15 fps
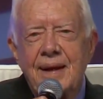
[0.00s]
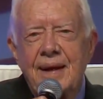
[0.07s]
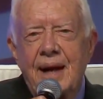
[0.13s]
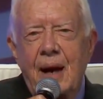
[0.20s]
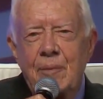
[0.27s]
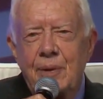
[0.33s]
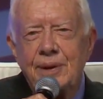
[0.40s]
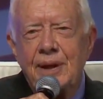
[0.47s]

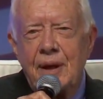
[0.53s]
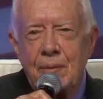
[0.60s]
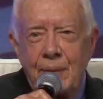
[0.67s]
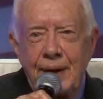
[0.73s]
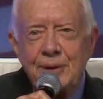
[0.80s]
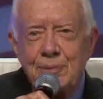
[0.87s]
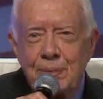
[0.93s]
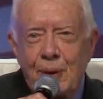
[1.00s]
I put it in
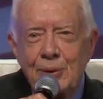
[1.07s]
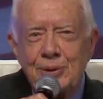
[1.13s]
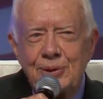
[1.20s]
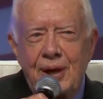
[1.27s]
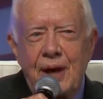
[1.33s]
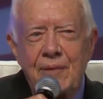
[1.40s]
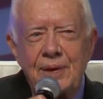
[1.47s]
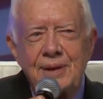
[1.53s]
the post
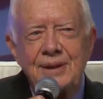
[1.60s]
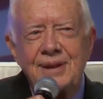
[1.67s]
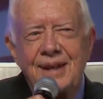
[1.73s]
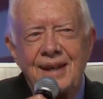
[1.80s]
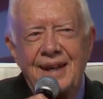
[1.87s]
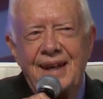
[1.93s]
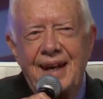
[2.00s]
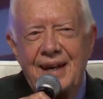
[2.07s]
office
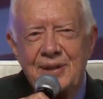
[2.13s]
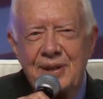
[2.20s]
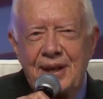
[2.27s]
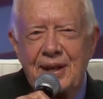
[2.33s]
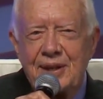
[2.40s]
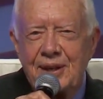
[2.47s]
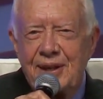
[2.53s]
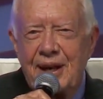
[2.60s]
and send
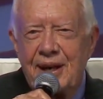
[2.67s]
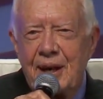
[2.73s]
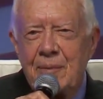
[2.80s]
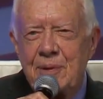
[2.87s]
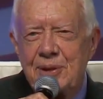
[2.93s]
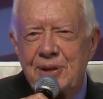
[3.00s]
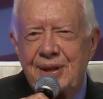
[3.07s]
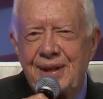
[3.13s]
it to their
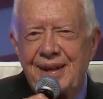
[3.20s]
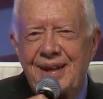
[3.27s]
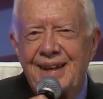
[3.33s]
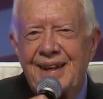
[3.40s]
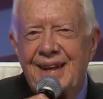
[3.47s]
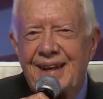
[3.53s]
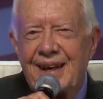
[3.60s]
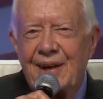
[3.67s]
embassy
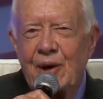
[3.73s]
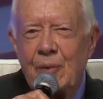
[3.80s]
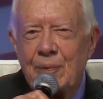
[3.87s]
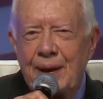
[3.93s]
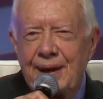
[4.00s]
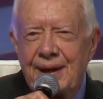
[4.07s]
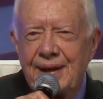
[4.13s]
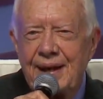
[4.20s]
and hope
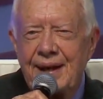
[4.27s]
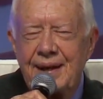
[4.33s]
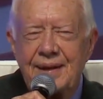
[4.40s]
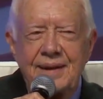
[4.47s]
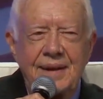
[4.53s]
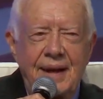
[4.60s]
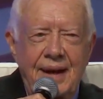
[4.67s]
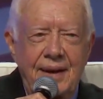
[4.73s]
they can get it
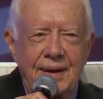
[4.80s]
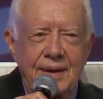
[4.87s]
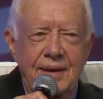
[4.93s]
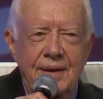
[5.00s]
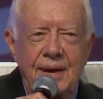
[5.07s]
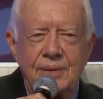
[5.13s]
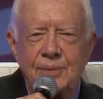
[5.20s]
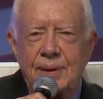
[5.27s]
out of the
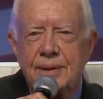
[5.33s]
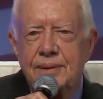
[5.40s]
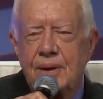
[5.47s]
country.